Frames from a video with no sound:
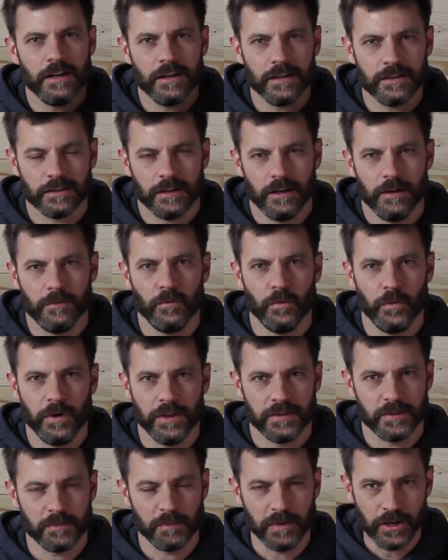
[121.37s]
does come
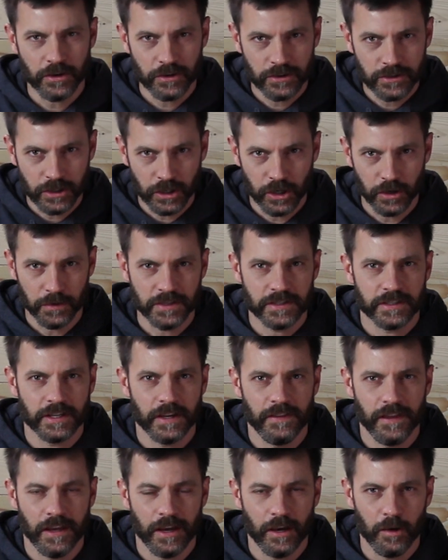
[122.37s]
with speakers that go
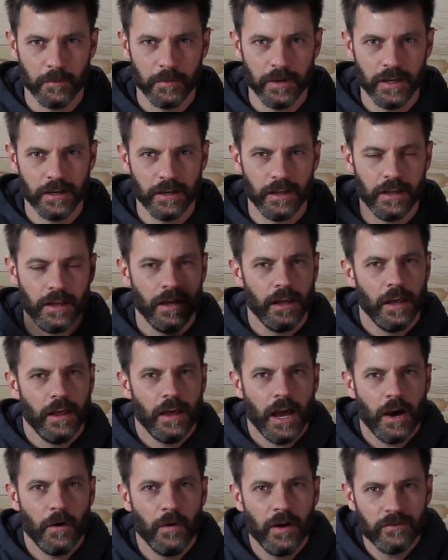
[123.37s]
inside the helmet.
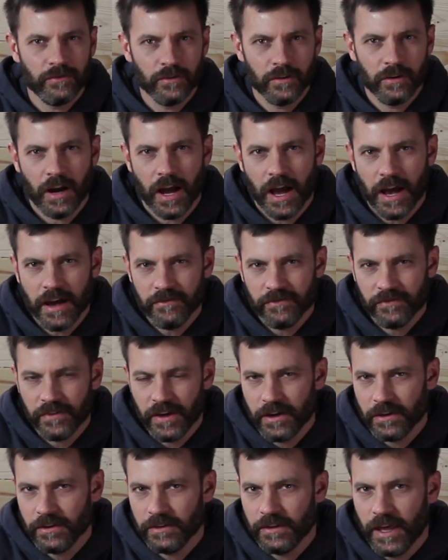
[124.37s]
However, I've
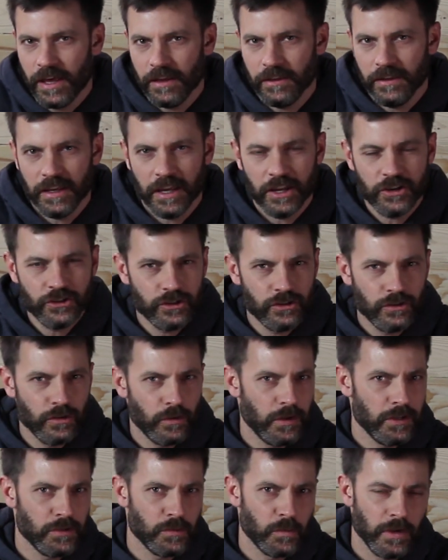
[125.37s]
found that the engine
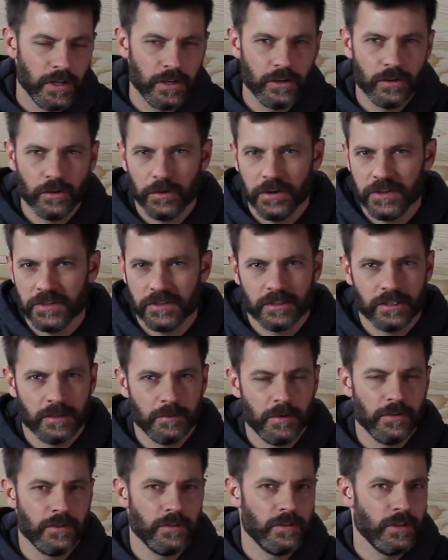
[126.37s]
noise, wind noise, and
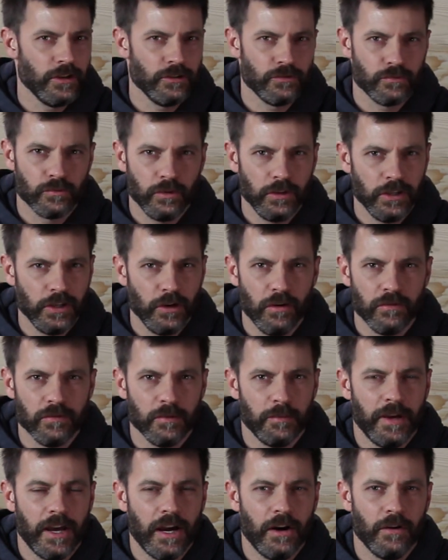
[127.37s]
some other things really
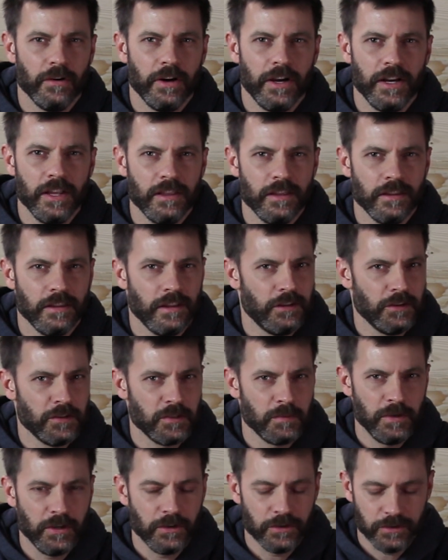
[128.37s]
overpower anything that those
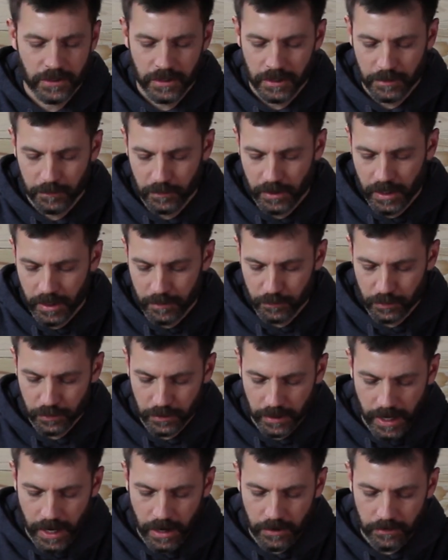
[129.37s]
speakers can
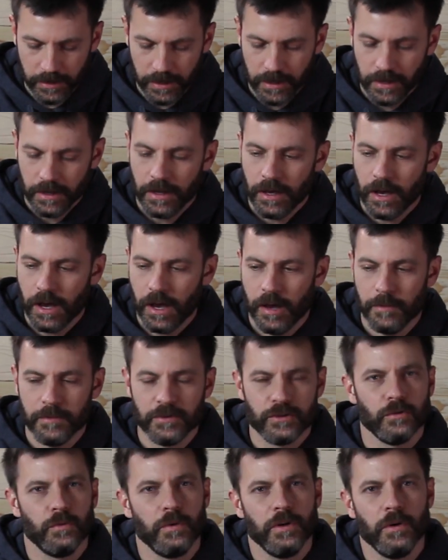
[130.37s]
put out.
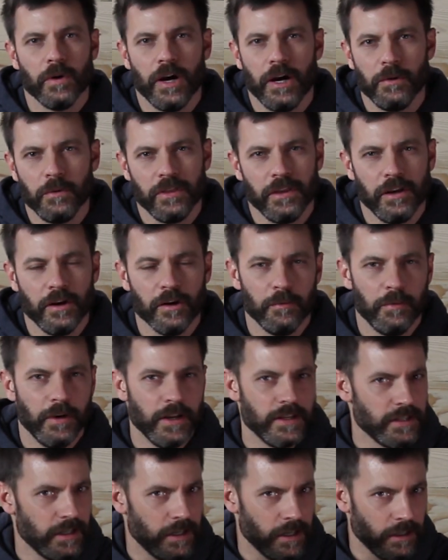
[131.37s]
So we ride with
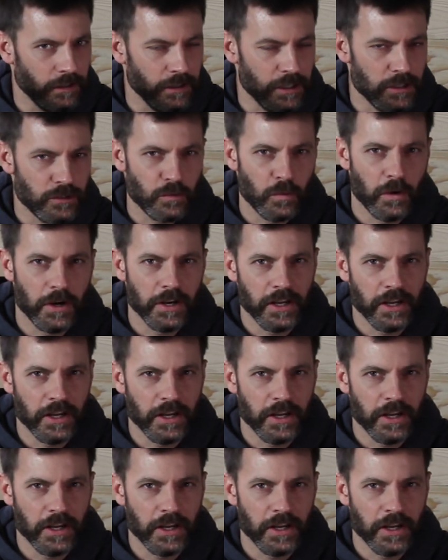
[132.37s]
earbuds in at least one